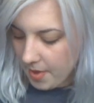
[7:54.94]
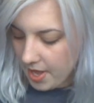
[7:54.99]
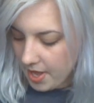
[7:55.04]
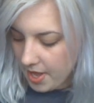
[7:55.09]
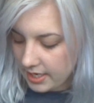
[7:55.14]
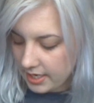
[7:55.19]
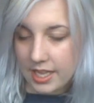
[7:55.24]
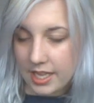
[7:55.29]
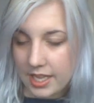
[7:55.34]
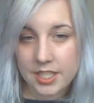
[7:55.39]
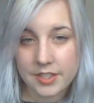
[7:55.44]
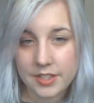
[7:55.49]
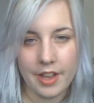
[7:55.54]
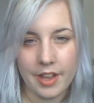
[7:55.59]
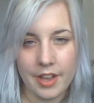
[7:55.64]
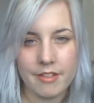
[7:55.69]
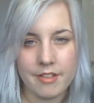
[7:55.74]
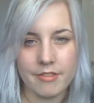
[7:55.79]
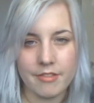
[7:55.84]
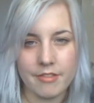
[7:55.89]
Next
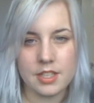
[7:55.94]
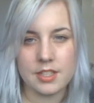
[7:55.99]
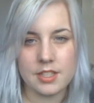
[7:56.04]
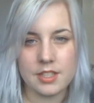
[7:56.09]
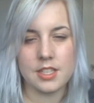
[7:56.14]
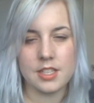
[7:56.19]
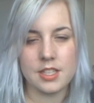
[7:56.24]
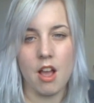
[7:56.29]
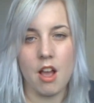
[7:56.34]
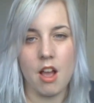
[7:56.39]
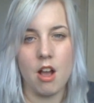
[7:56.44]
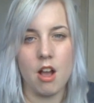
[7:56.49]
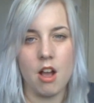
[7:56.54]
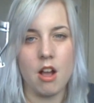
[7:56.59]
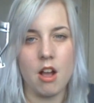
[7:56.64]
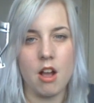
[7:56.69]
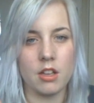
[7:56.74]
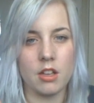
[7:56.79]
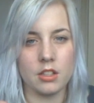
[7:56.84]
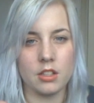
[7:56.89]
favourites
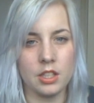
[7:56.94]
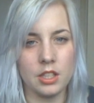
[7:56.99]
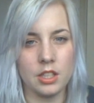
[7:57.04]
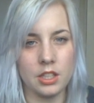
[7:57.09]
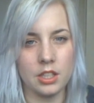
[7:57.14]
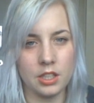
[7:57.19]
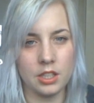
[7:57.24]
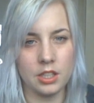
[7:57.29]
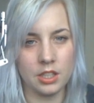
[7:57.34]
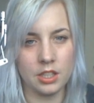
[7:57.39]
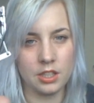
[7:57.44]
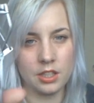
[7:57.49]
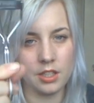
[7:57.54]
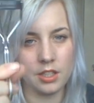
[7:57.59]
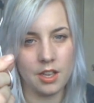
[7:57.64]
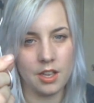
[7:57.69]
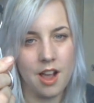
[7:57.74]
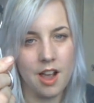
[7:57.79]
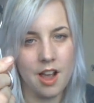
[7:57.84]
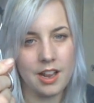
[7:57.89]
are
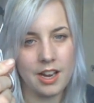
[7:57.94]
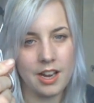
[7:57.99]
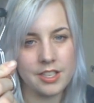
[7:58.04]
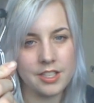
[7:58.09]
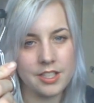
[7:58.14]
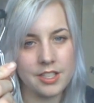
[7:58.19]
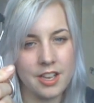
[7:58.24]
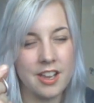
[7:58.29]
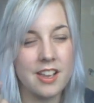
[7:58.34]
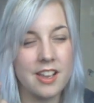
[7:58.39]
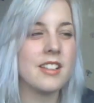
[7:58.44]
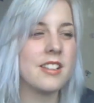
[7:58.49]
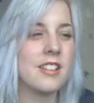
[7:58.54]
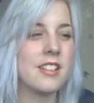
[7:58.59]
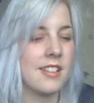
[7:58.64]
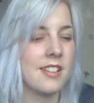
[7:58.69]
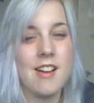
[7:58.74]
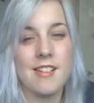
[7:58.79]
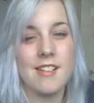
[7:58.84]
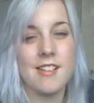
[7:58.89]
eyelash
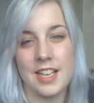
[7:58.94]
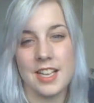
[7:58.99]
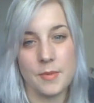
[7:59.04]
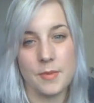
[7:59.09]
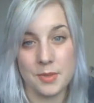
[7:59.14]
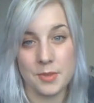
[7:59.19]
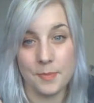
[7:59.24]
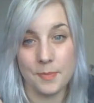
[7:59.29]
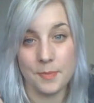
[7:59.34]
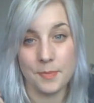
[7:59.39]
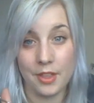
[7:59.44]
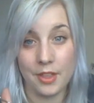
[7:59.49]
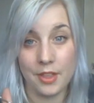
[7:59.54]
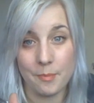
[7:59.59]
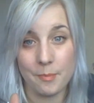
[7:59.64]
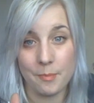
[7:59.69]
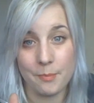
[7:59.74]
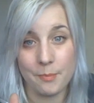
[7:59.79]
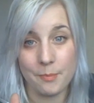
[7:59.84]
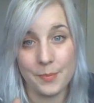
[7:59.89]
curlers. Can't say much about
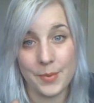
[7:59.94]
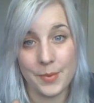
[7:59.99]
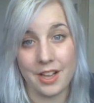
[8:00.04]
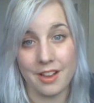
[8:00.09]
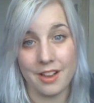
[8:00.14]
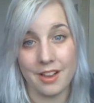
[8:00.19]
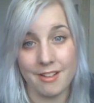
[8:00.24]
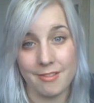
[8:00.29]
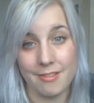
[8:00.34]
them, but I